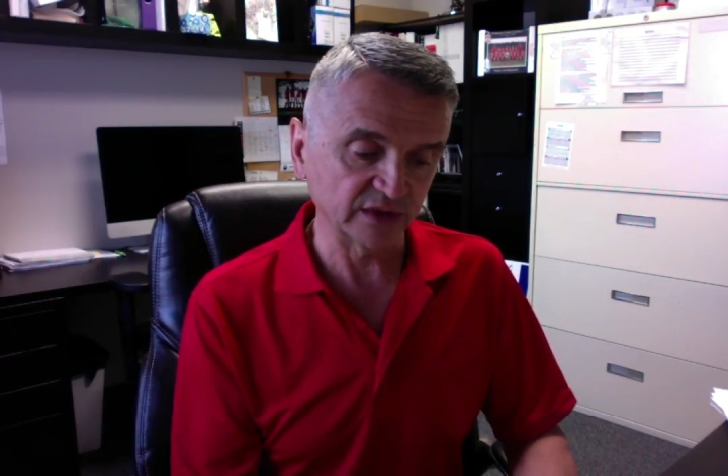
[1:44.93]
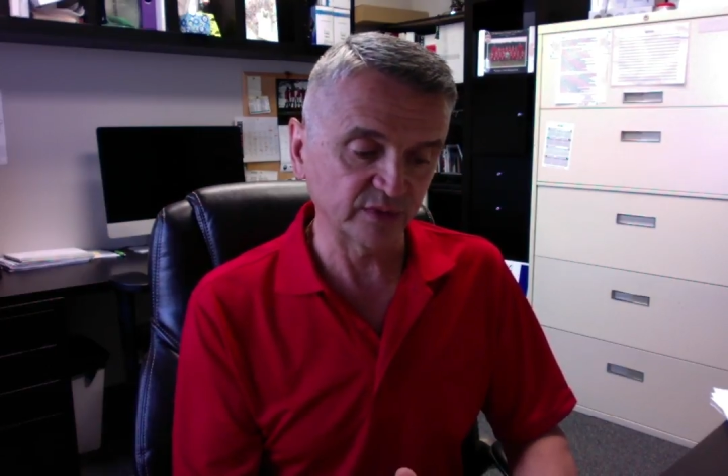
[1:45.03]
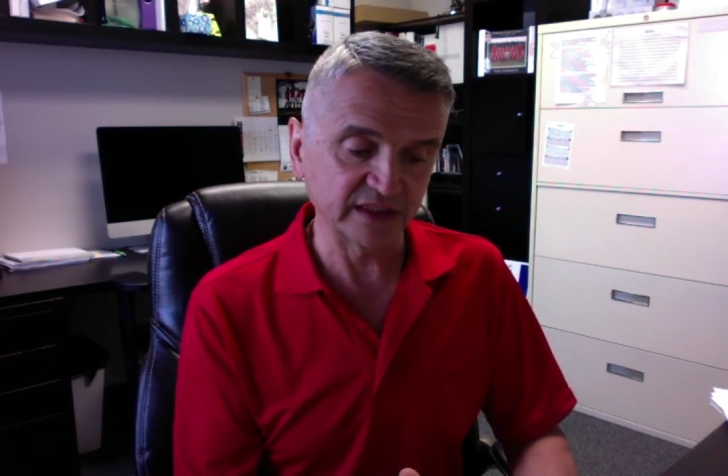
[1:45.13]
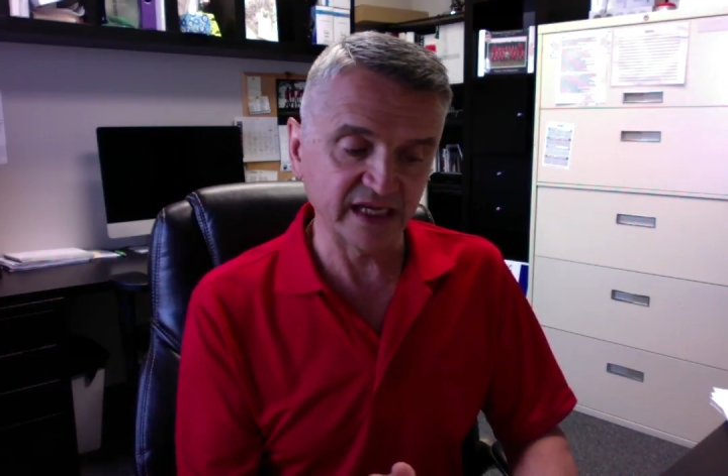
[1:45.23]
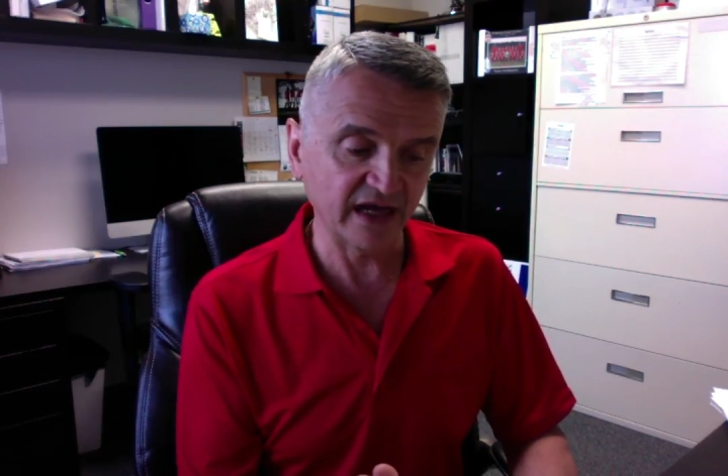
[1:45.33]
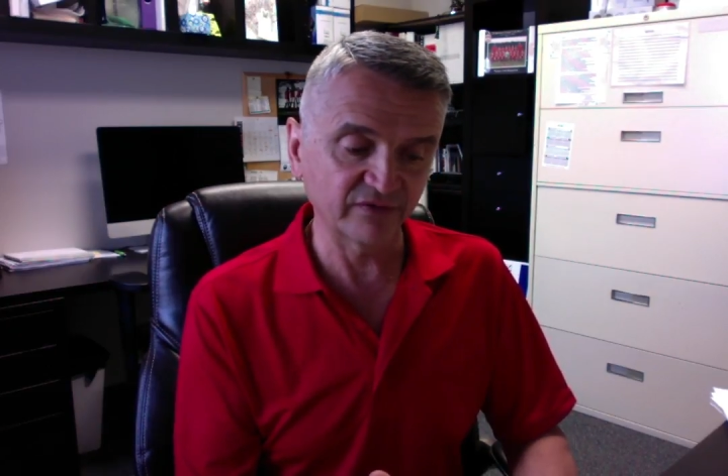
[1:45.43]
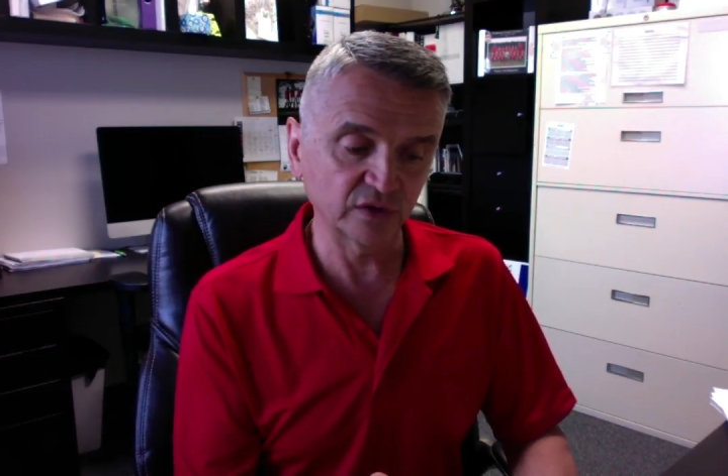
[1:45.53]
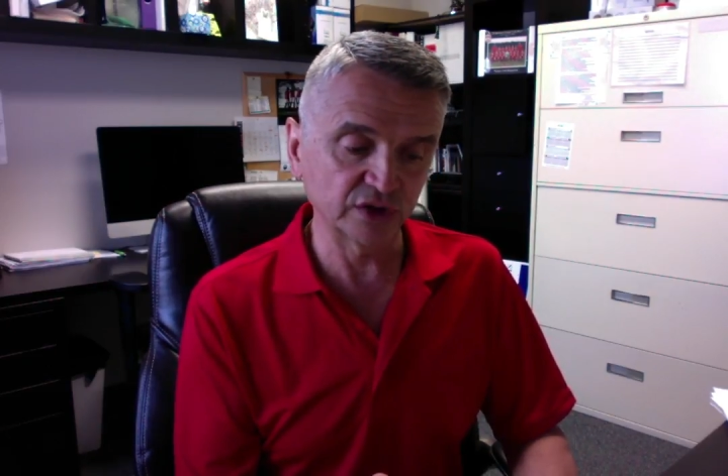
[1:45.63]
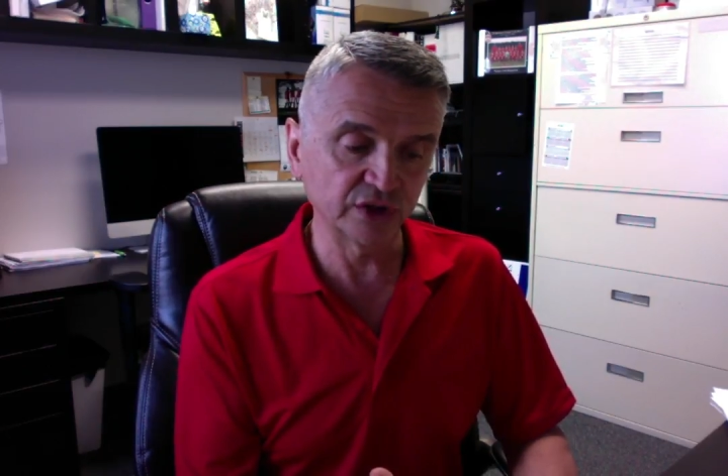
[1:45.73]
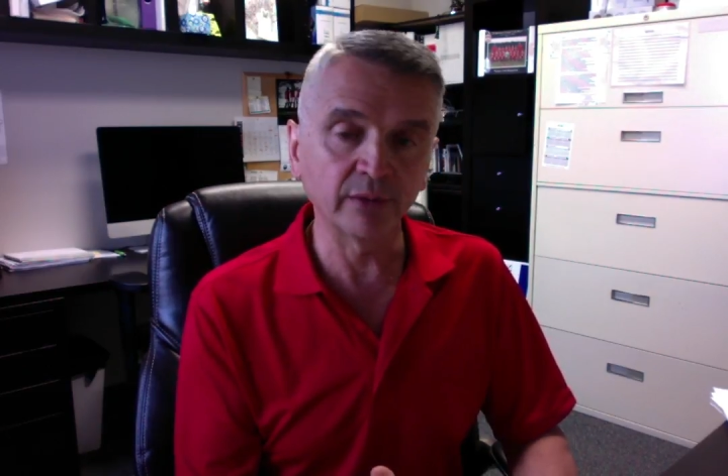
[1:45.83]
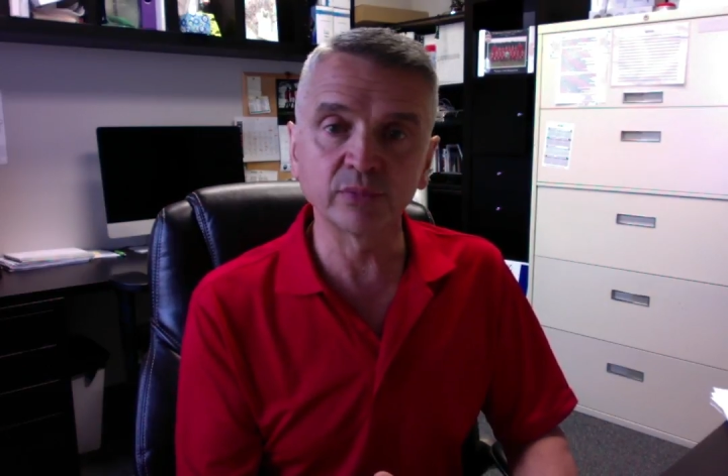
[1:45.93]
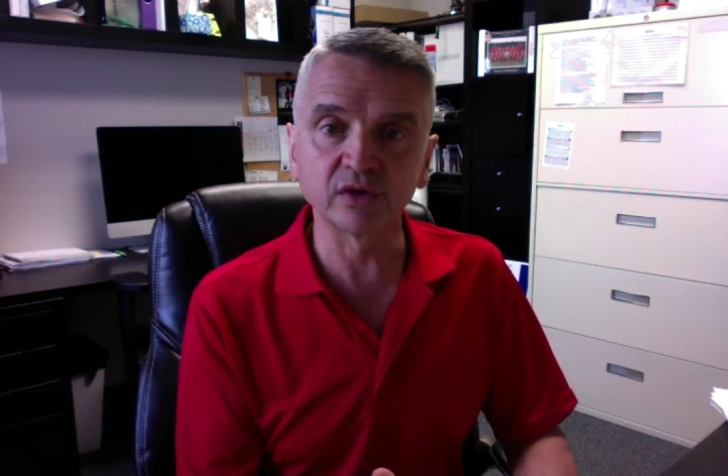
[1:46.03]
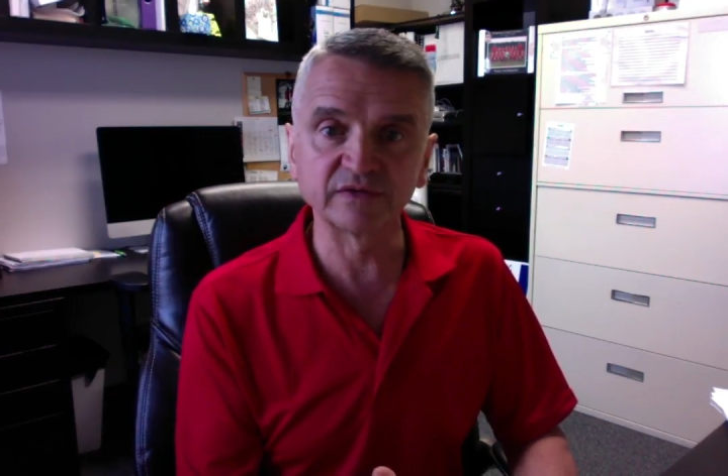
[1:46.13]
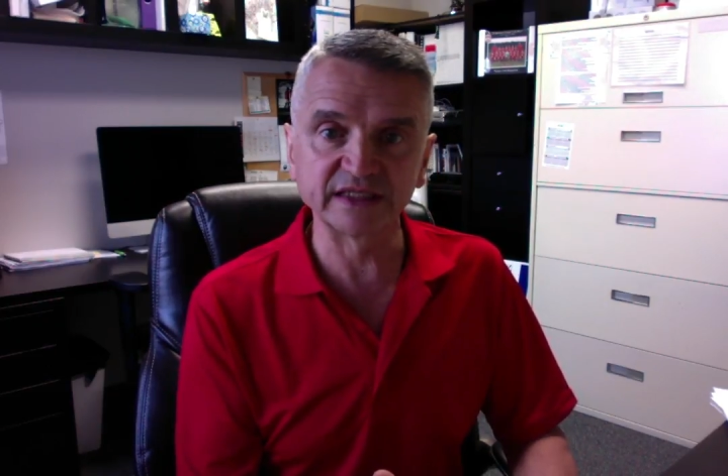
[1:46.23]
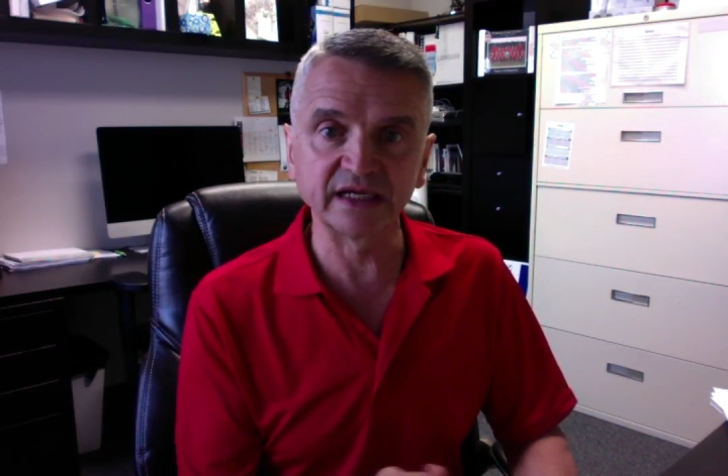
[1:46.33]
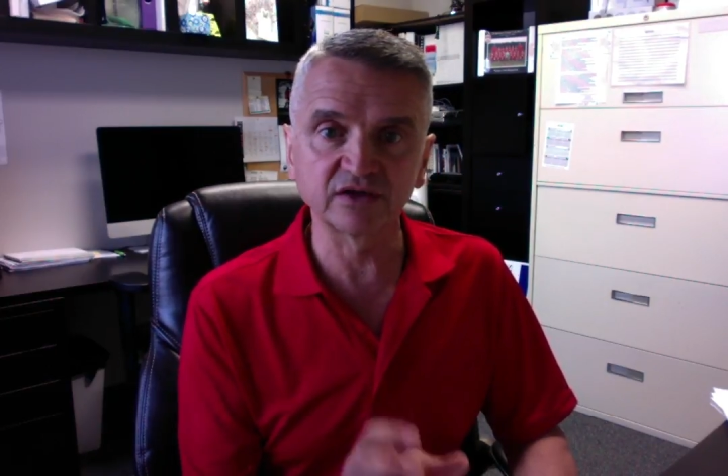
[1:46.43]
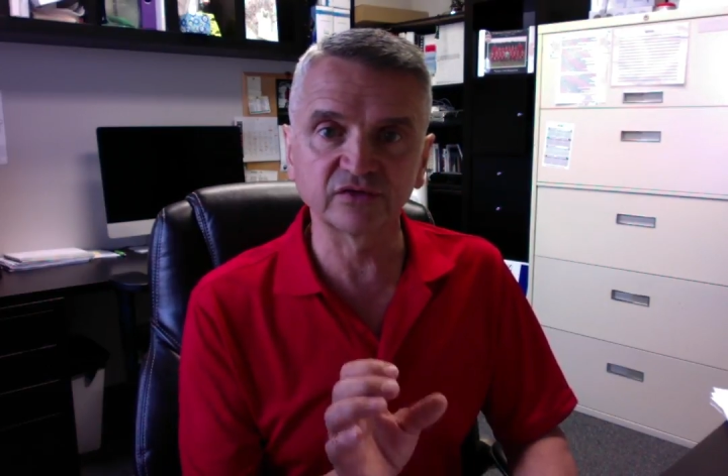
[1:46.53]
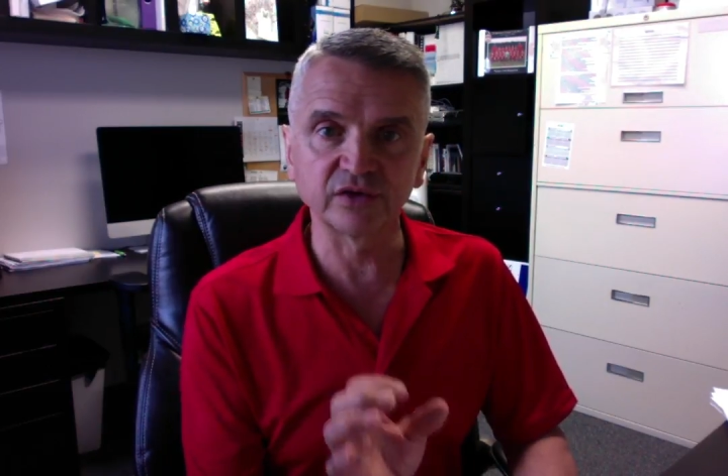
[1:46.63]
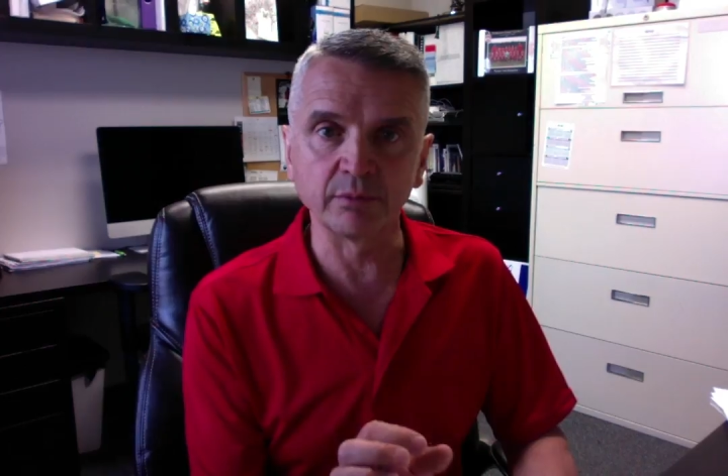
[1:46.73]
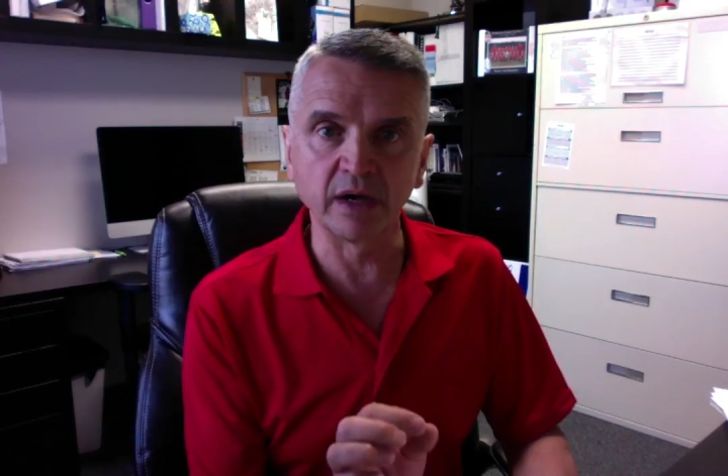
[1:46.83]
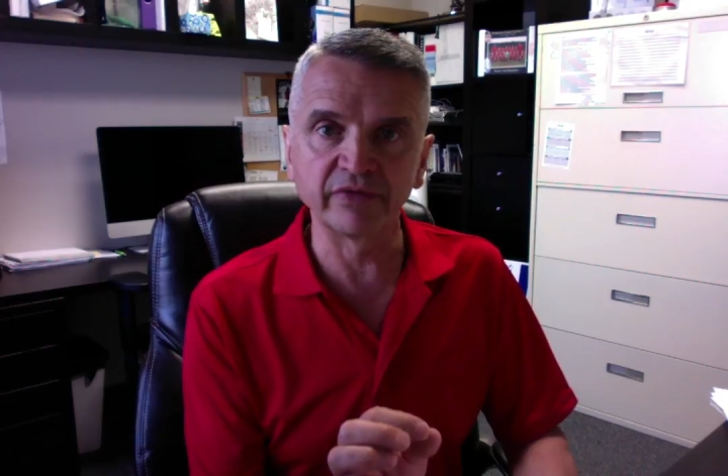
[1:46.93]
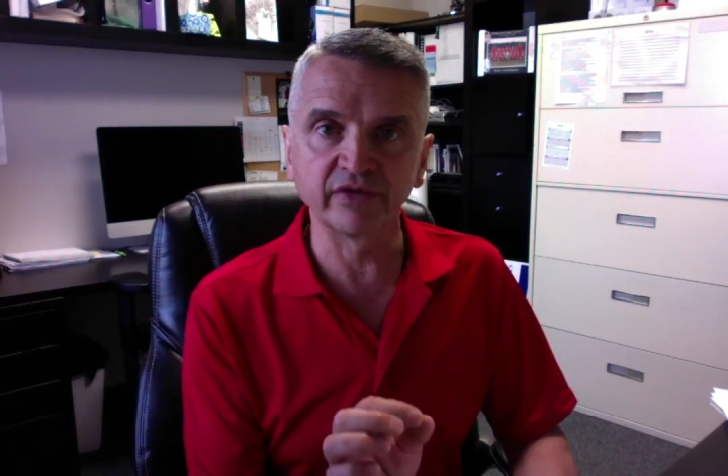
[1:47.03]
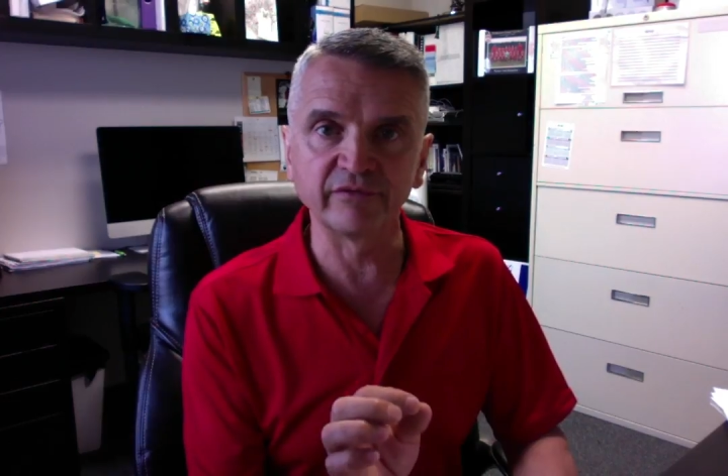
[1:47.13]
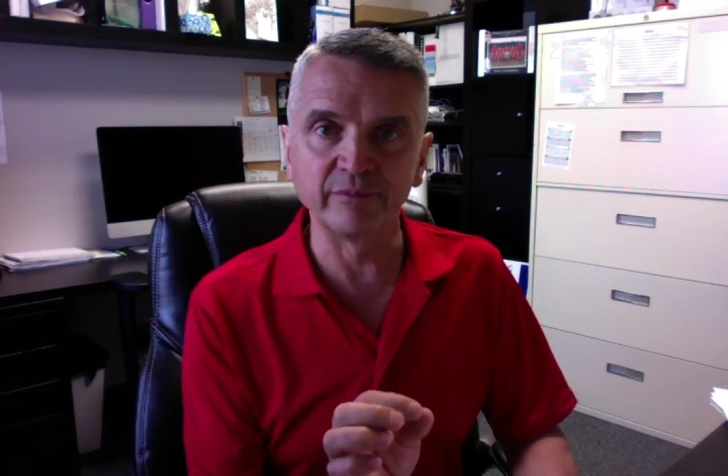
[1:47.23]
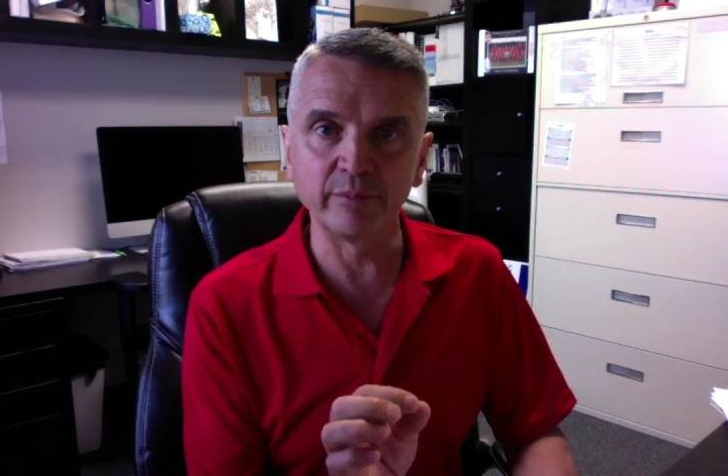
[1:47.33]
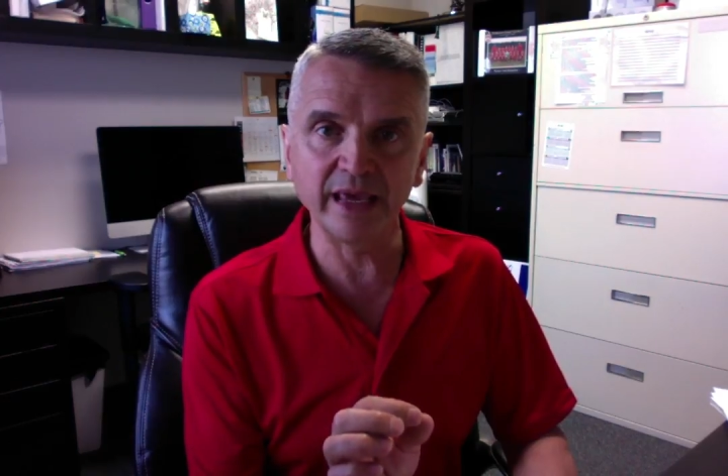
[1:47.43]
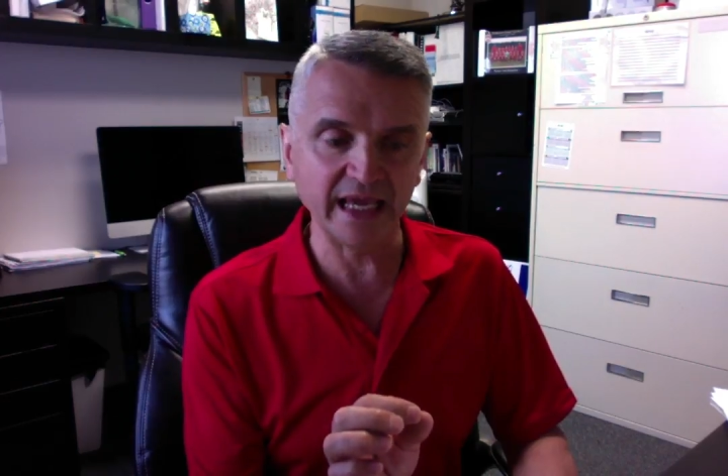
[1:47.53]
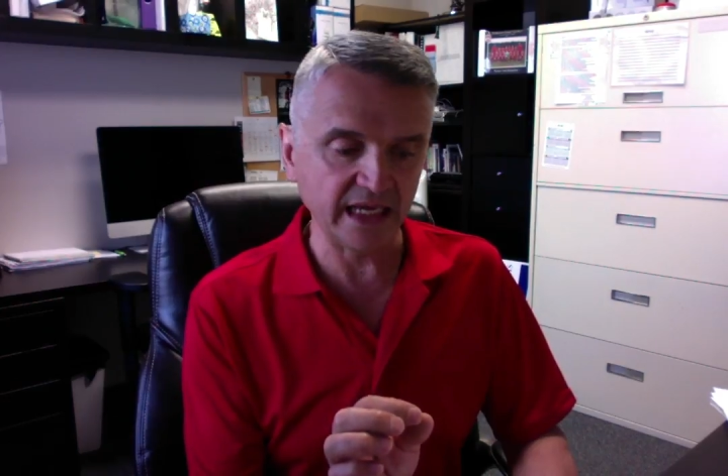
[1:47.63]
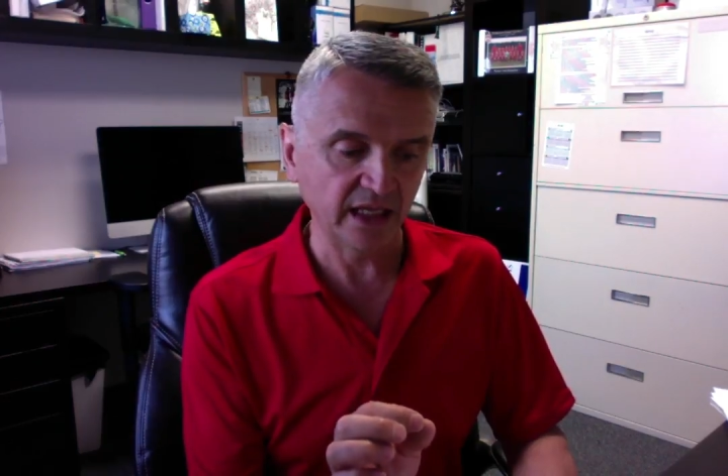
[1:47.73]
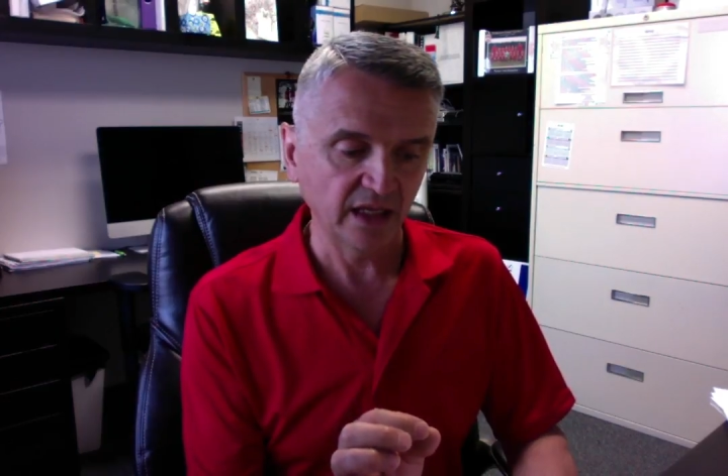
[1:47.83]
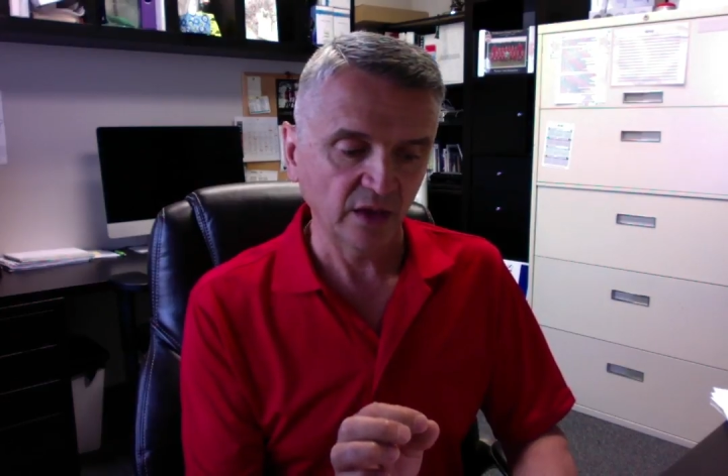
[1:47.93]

but the average number of sales for the month of May